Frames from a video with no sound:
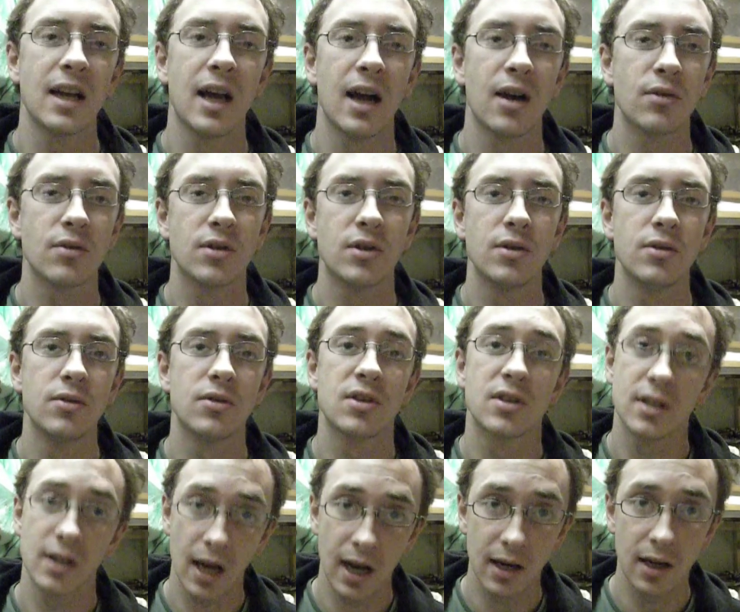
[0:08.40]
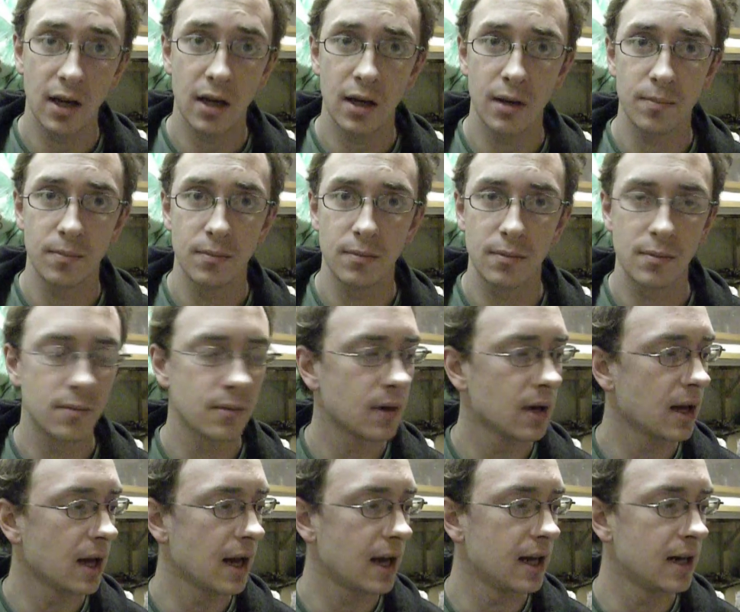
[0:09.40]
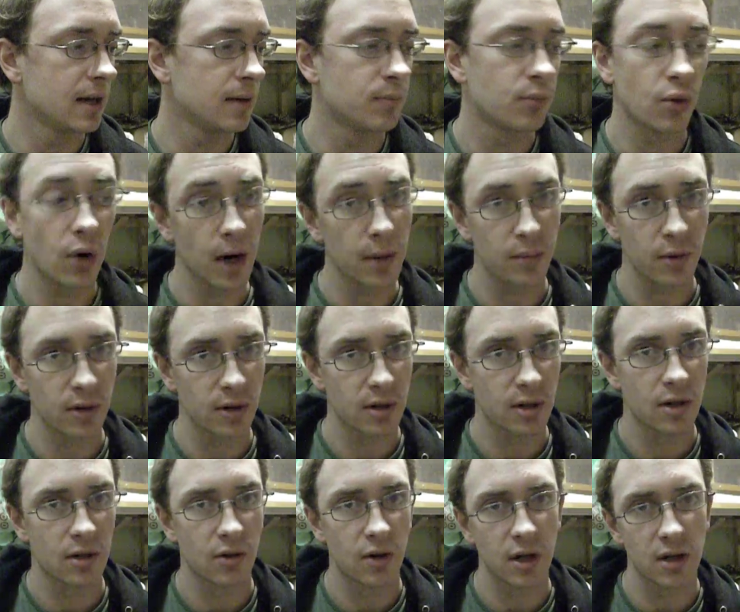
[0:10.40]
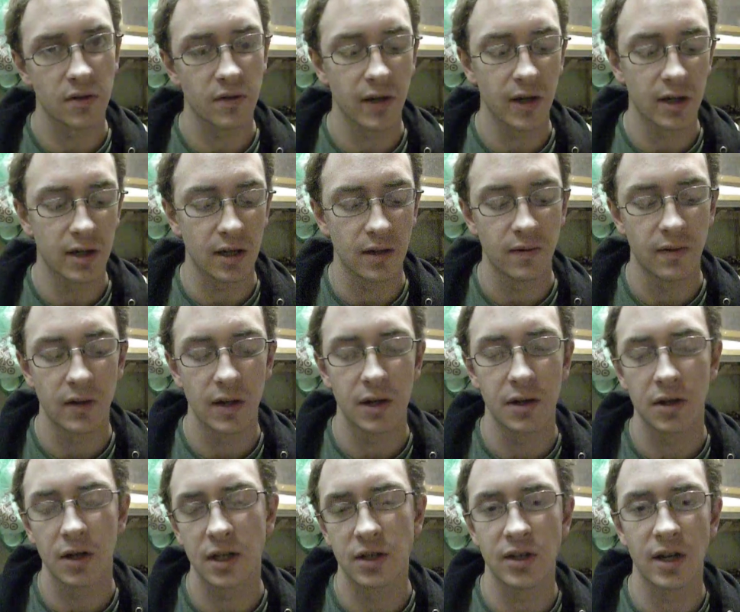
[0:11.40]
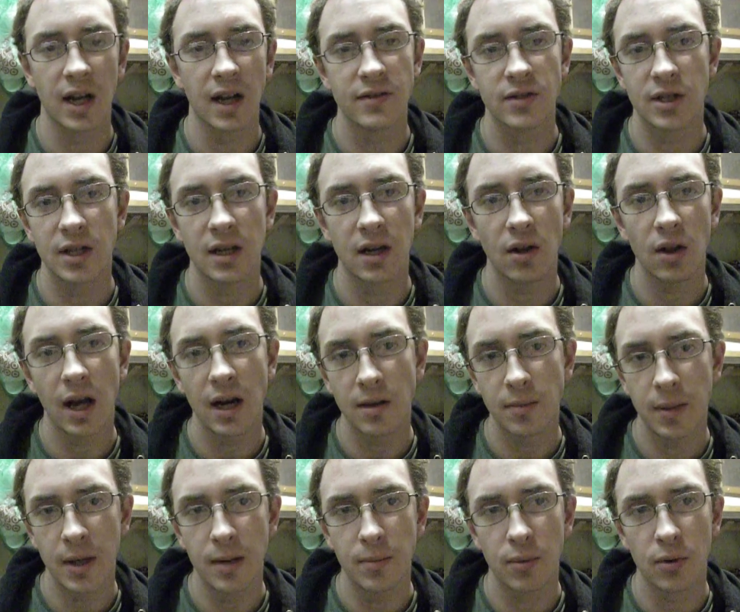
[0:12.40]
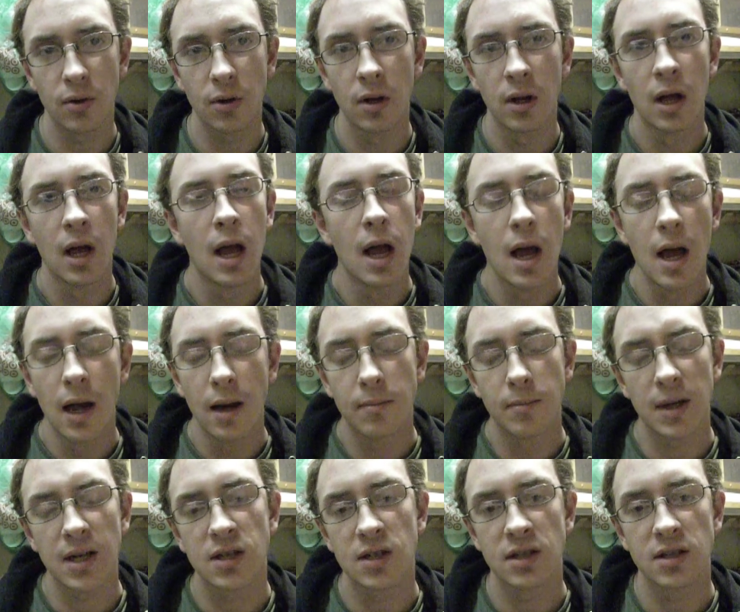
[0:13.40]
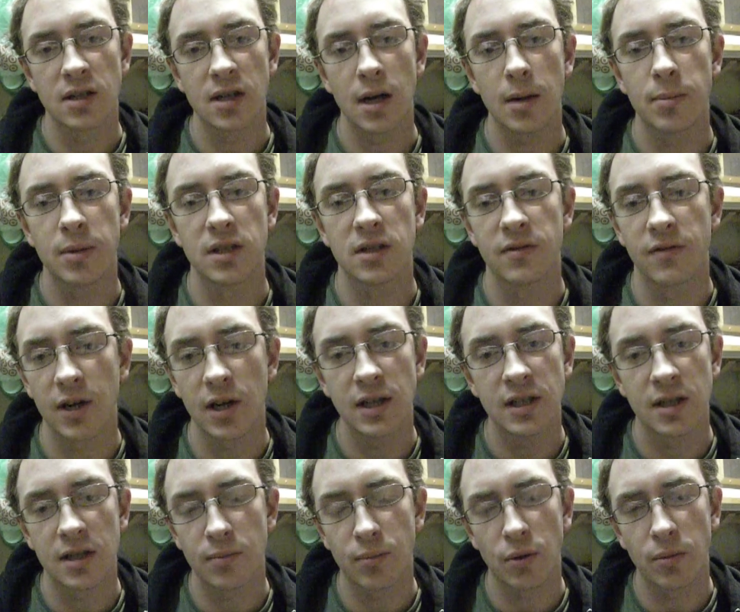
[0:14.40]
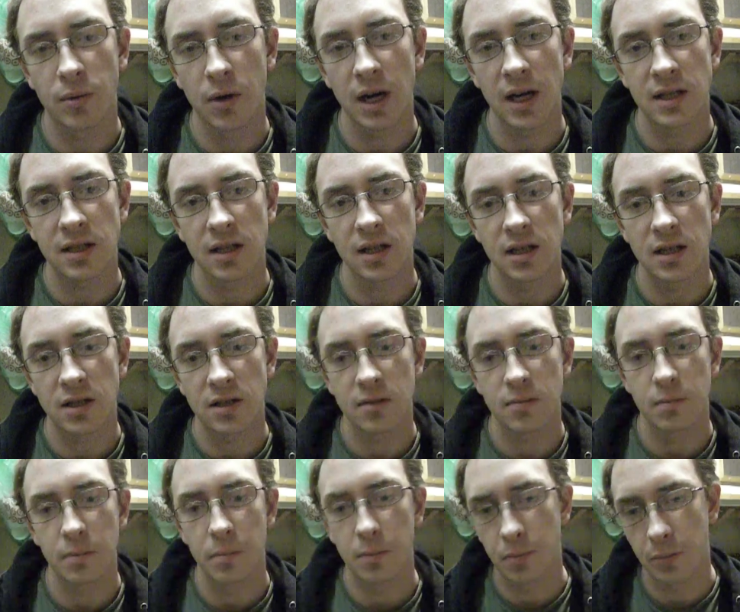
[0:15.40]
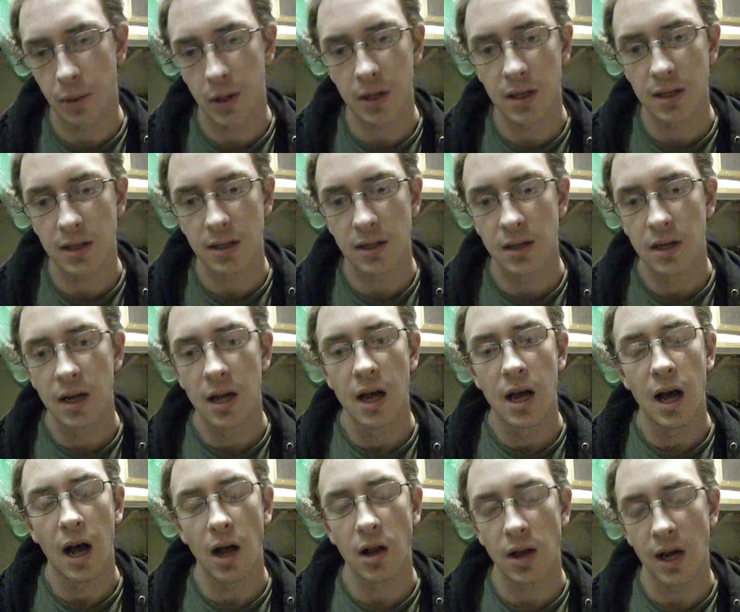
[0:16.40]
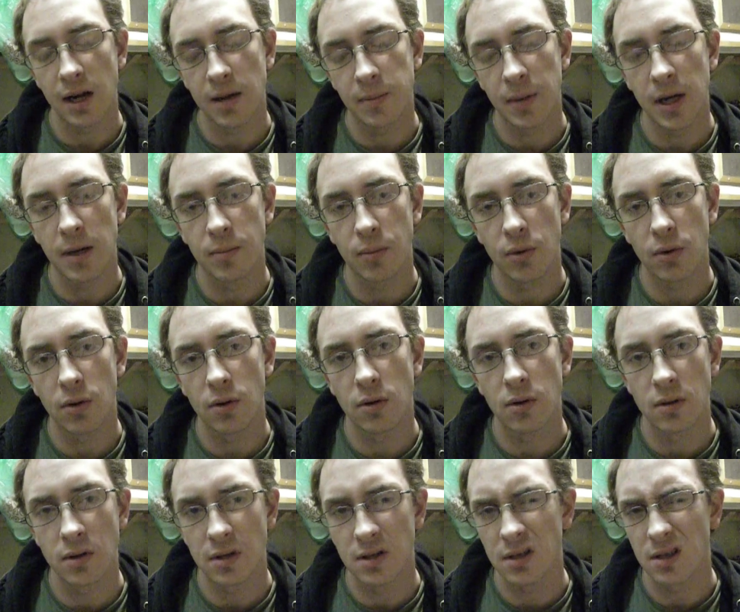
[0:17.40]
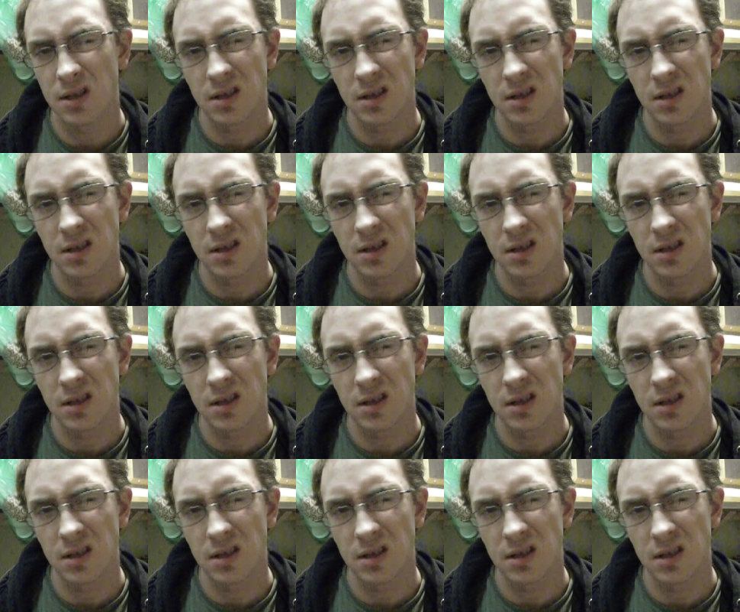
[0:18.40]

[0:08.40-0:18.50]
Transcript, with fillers: on how to set up a proper crossfire configuration. I've seen a lot of people mess this up. It's a very simple process, but a lot of people